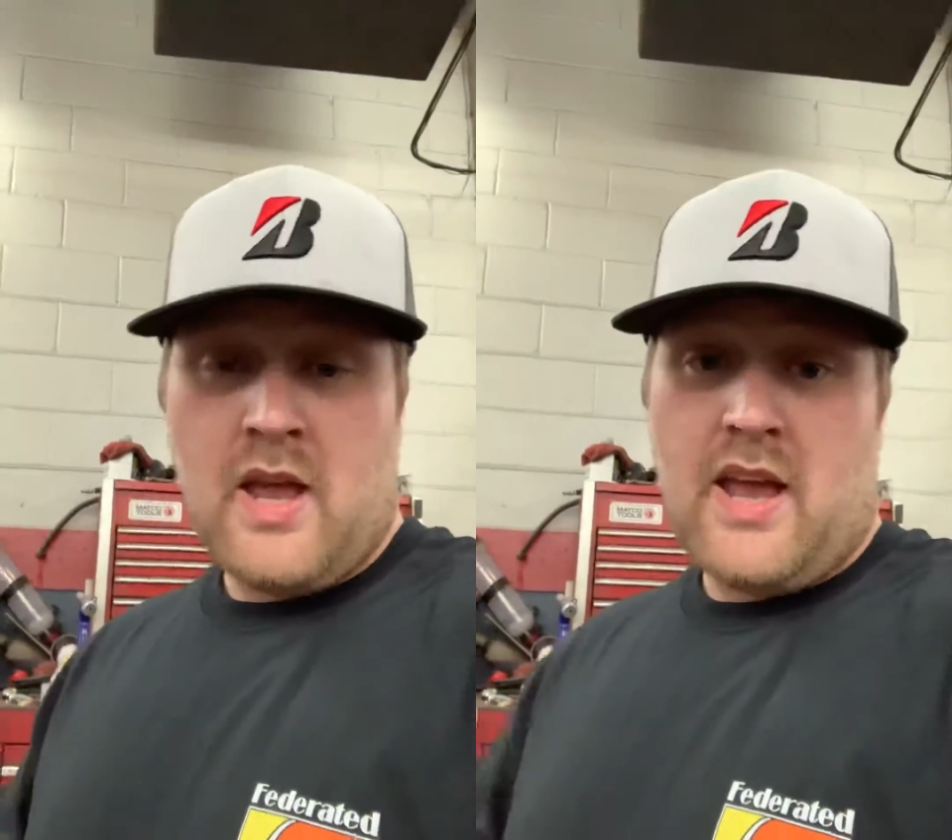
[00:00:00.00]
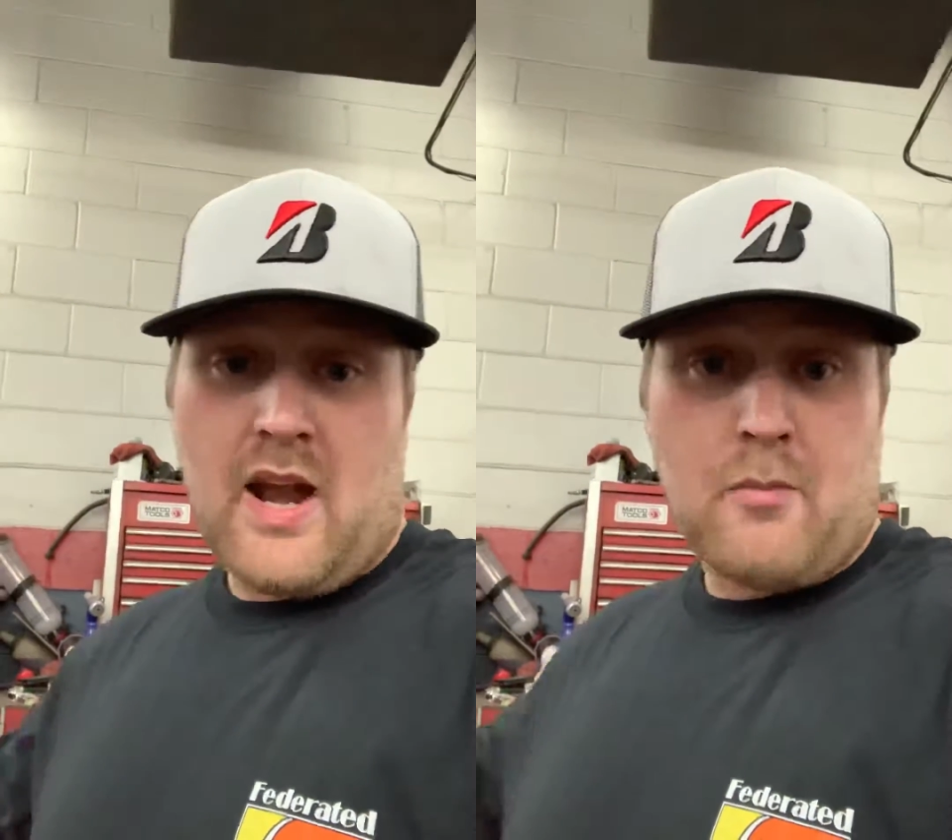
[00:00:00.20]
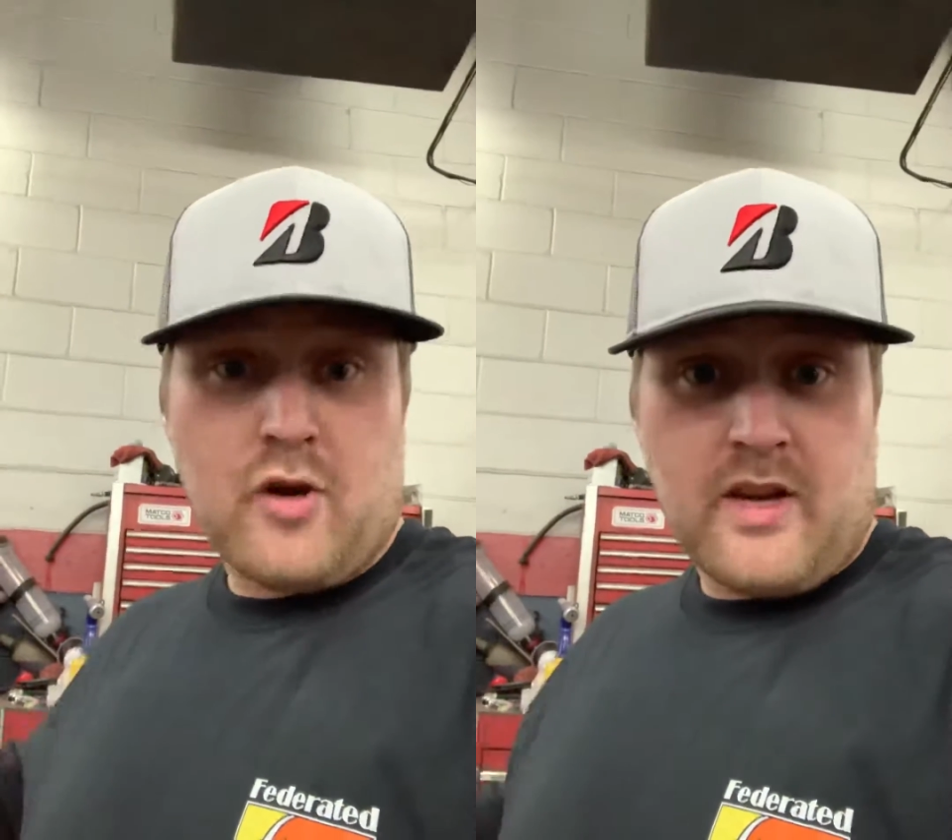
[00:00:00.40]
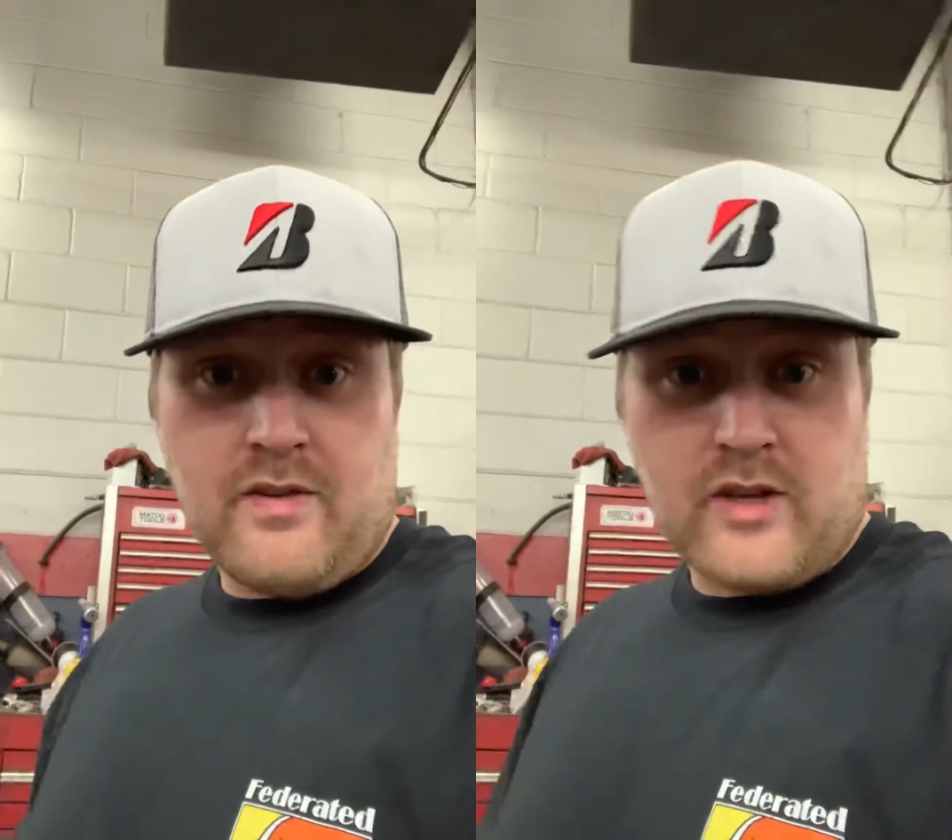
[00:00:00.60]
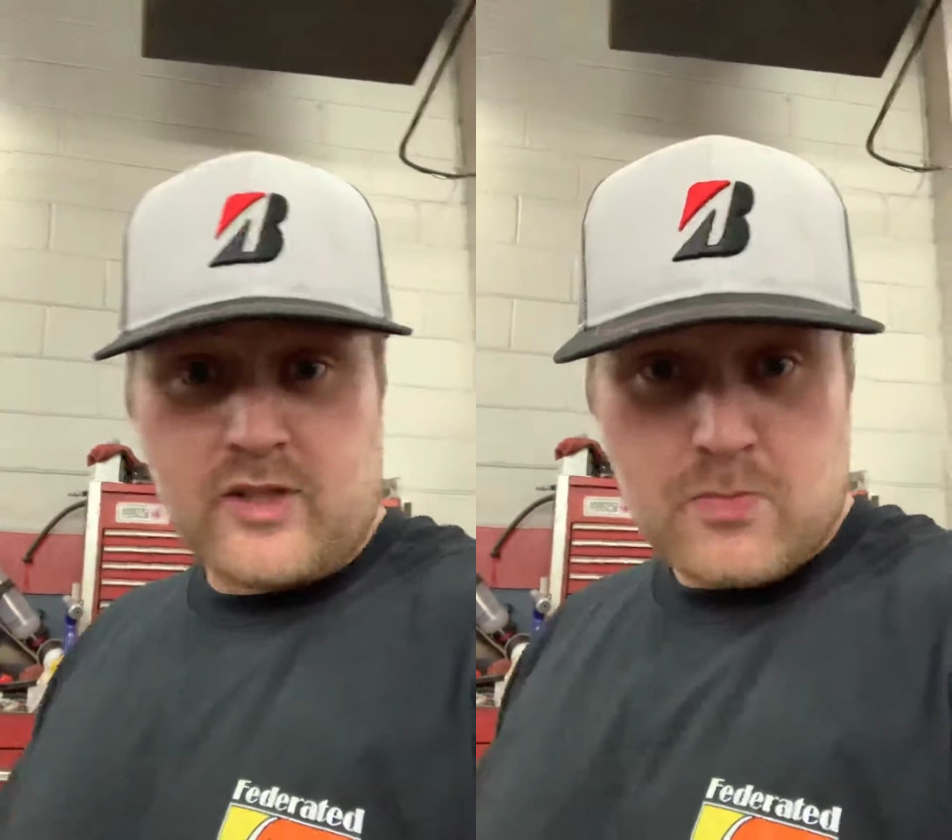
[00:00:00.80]
And I'm going to give
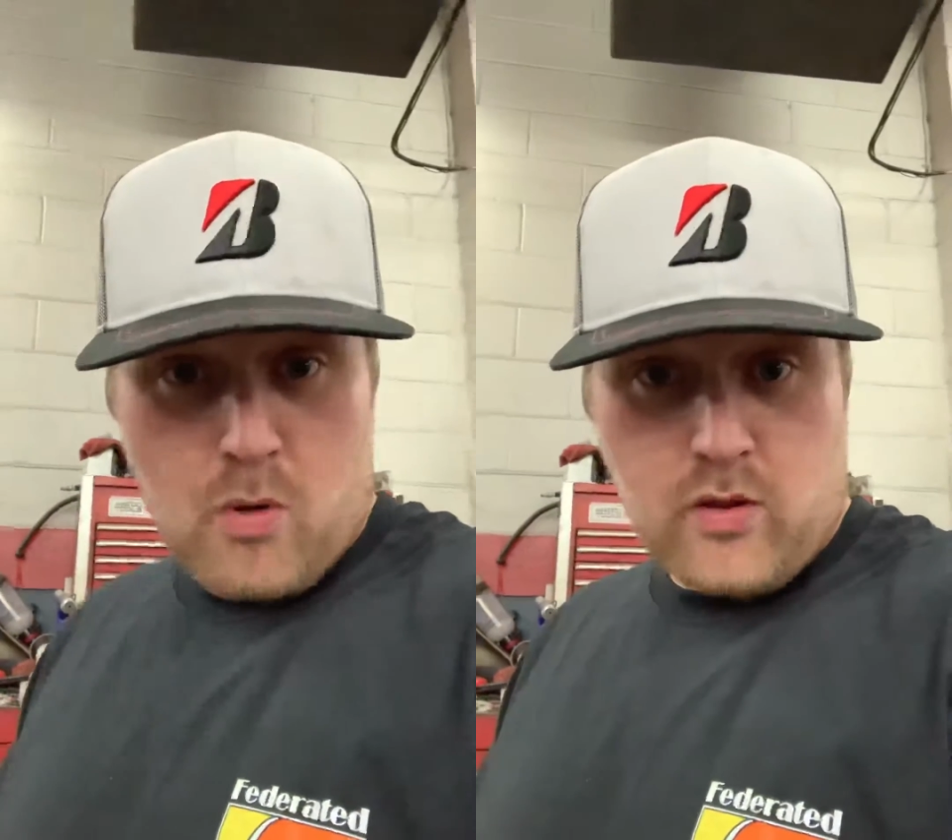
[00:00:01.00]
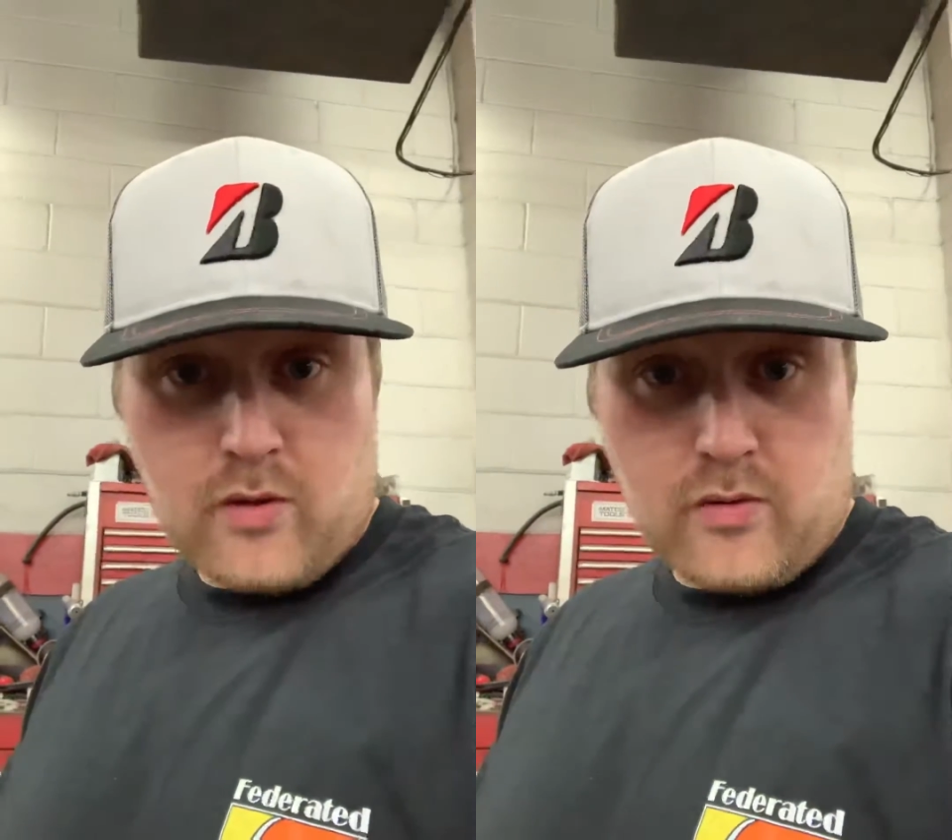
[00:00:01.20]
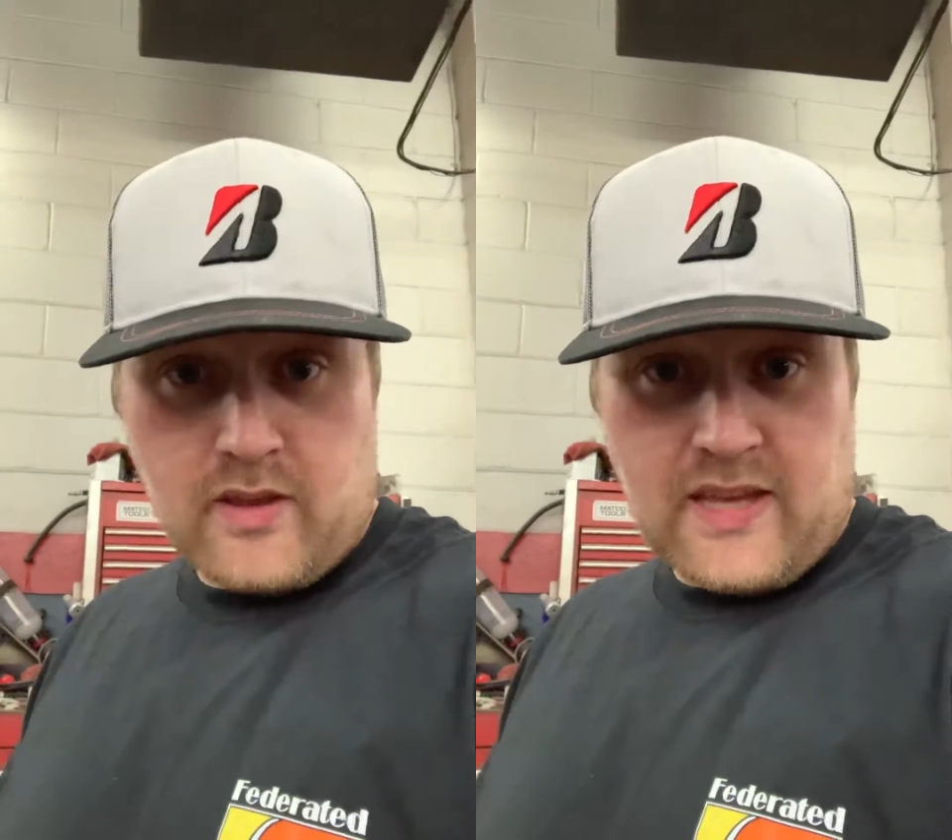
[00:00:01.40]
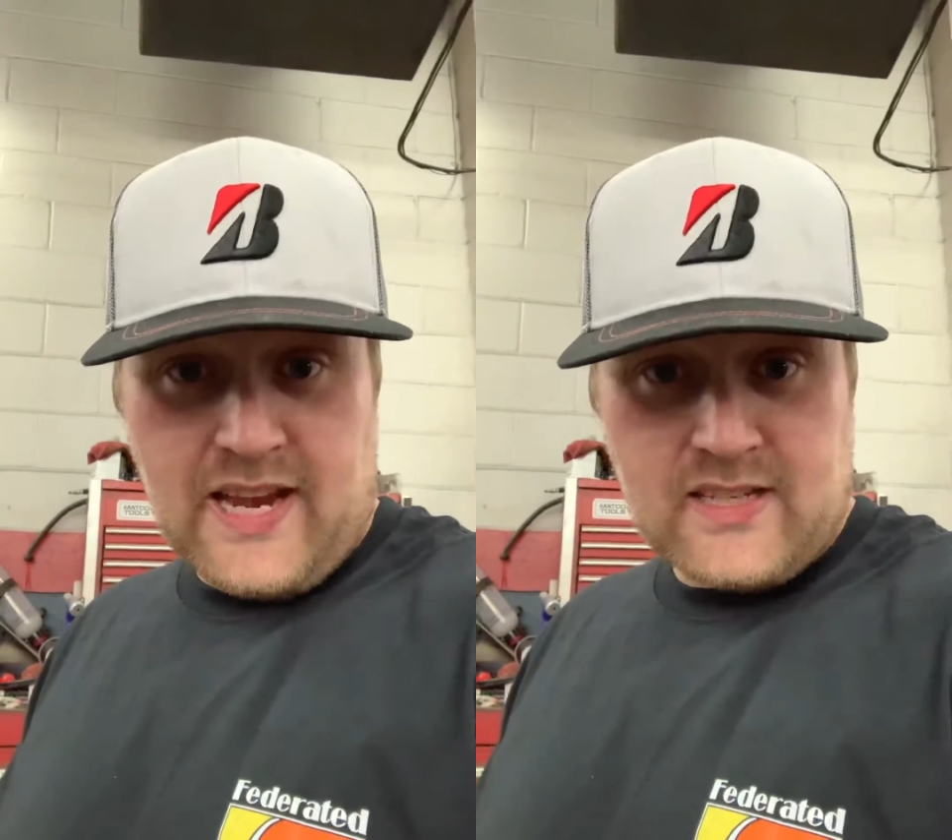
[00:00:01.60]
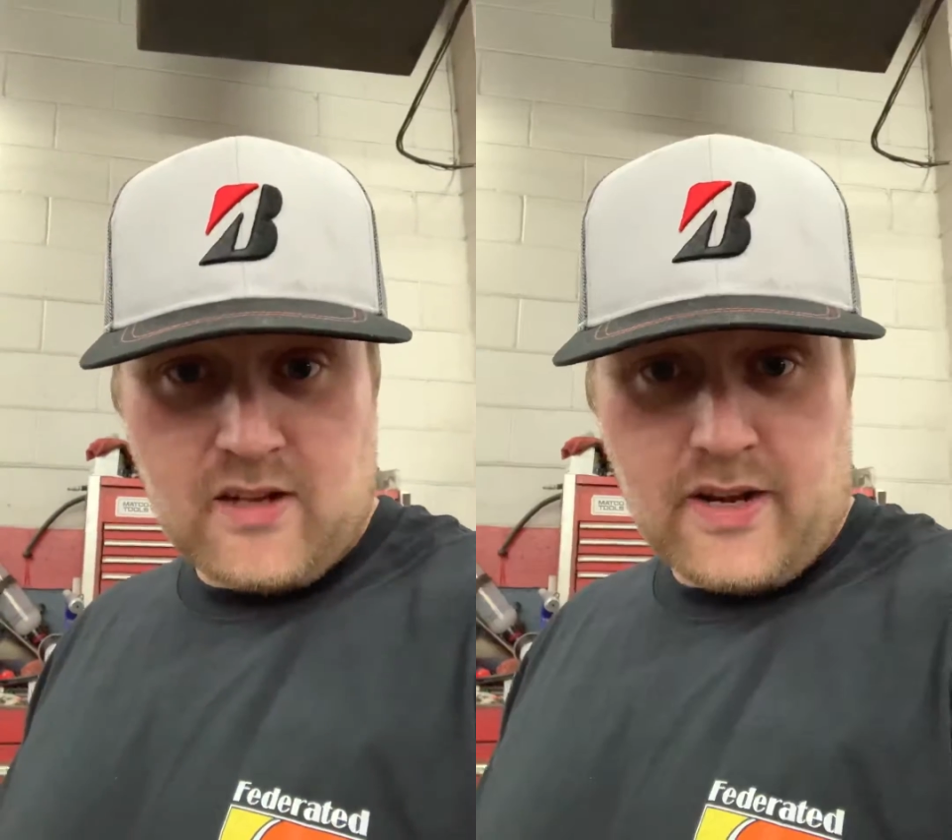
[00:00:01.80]
you a small little
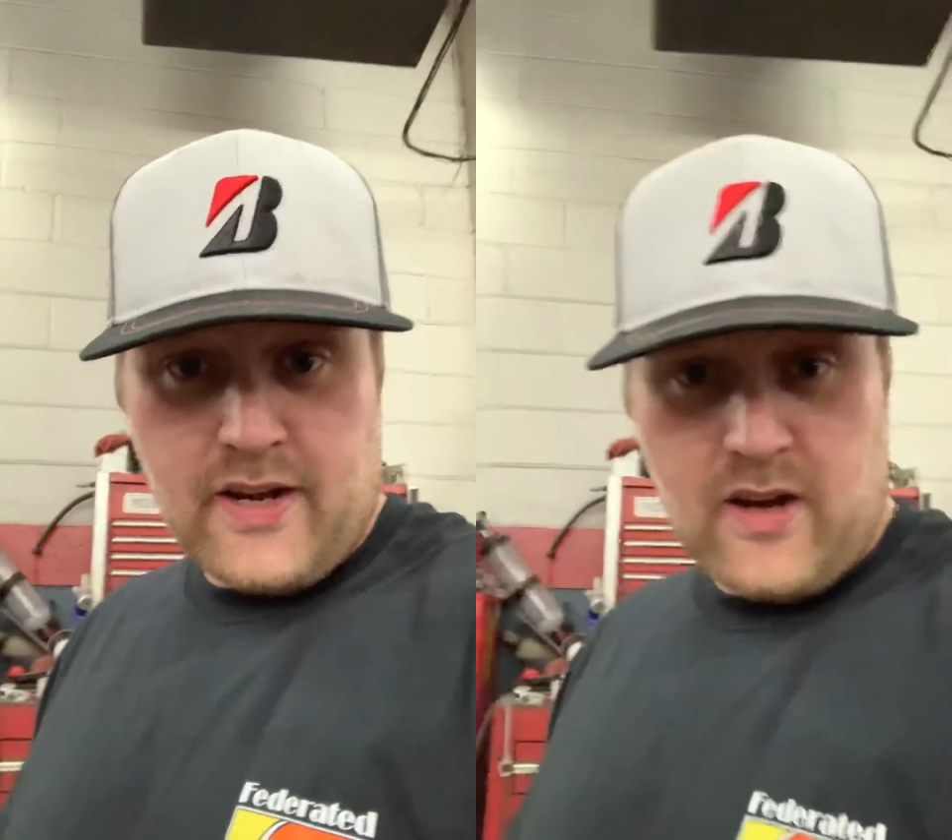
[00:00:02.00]
case study